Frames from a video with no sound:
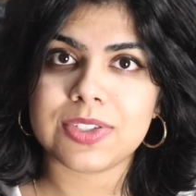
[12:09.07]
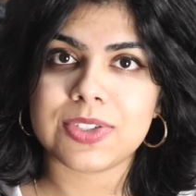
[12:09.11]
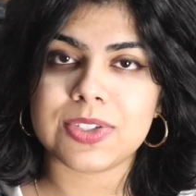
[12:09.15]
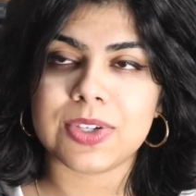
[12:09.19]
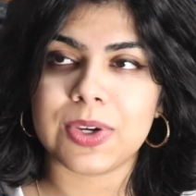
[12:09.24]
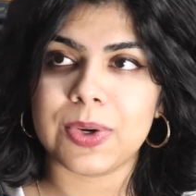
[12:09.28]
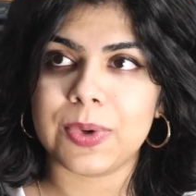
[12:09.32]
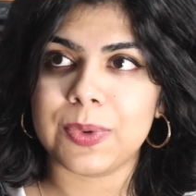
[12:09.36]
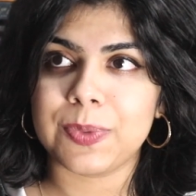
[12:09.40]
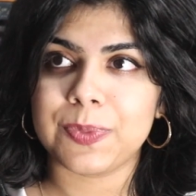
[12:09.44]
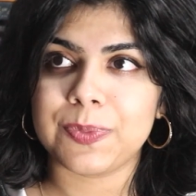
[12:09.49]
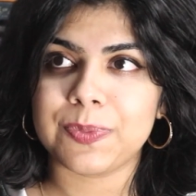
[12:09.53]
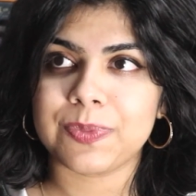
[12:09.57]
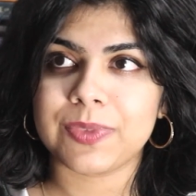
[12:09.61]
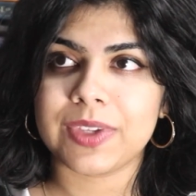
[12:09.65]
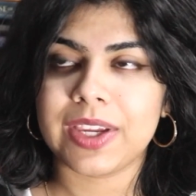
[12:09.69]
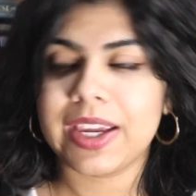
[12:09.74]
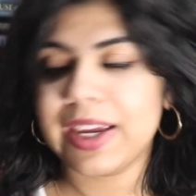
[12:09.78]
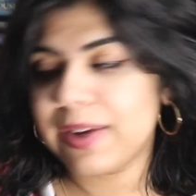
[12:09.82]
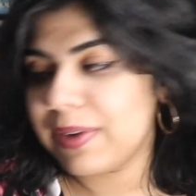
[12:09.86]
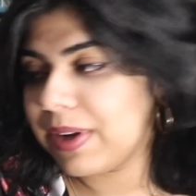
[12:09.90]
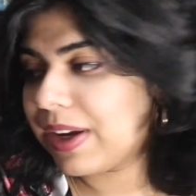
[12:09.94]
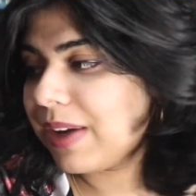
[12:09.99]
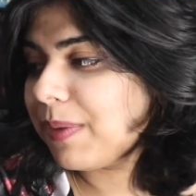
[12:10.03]
So
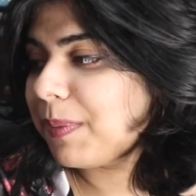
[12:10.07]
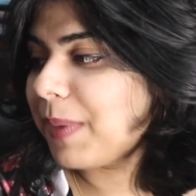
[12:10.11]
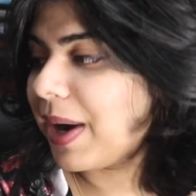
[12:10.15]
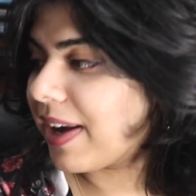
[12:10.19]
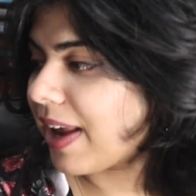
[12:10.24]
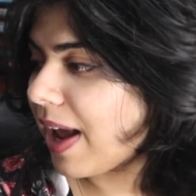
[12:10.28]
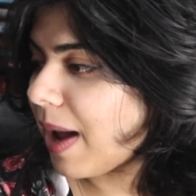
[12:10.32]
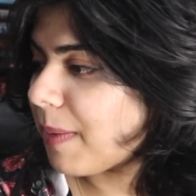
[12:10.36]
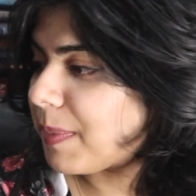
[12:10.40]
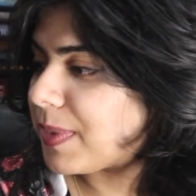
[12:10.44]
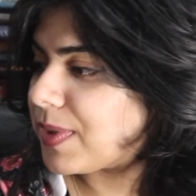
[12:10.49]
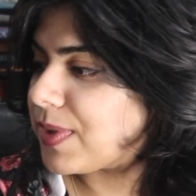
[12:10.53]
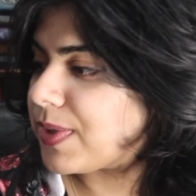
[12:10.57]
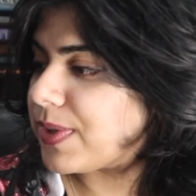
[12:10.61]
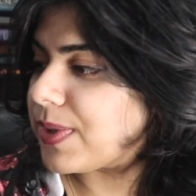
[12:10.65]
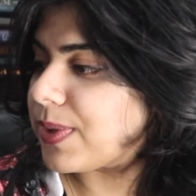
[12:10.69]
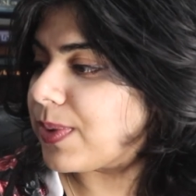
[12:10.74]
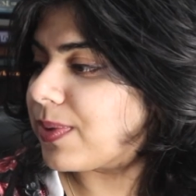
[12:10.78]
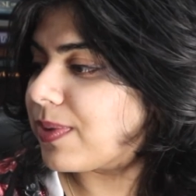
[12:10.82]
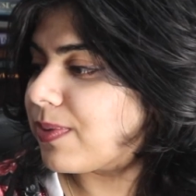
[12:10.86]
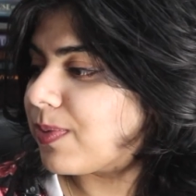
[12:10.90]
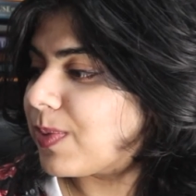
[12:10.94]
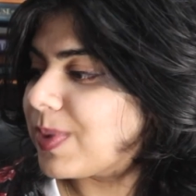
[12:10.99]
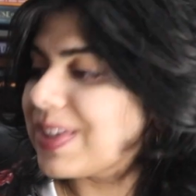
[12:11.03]
it, it might happen
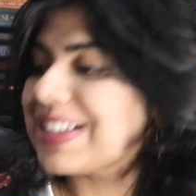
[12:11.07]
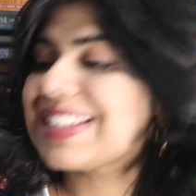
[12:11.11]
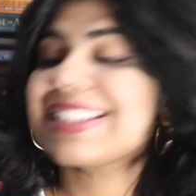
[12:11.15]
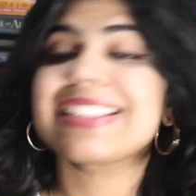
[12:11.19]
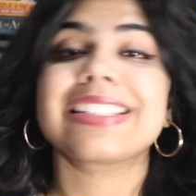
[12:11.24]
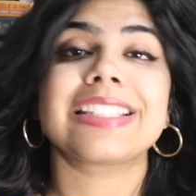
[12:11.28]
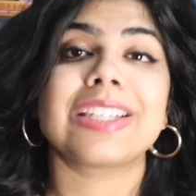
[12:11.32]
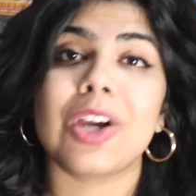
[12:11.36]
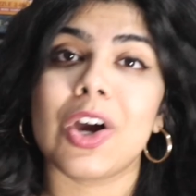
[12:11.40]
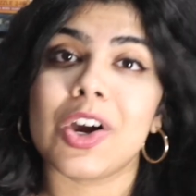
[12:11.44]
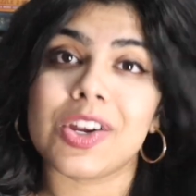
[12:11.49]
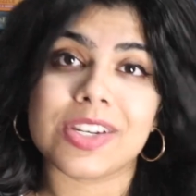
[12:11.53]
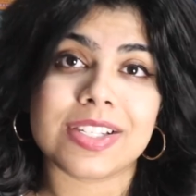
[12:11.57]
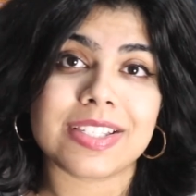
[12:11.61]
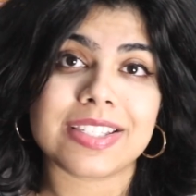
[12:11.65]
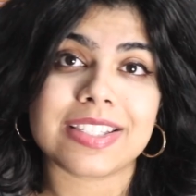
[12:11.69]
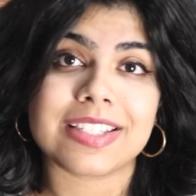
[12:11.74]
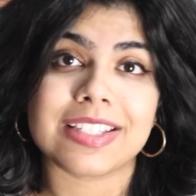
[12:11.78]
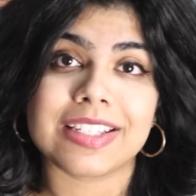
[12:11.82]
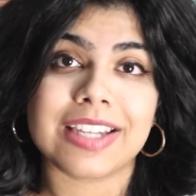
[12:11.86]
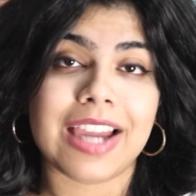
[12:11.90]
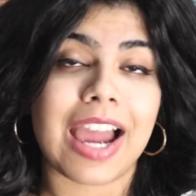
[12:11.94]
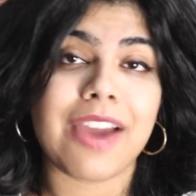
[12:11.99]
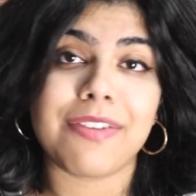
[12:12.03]
soon. We'll see.
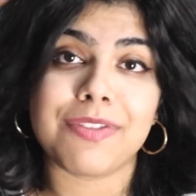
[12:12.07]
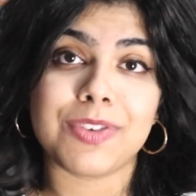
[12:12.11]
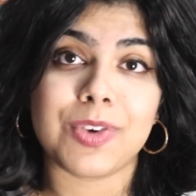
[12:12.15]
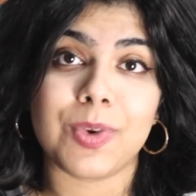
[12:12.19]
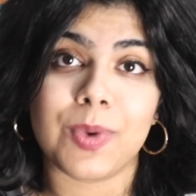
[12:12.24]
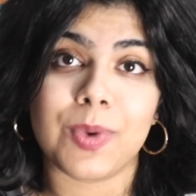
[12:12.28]
Honestly, I have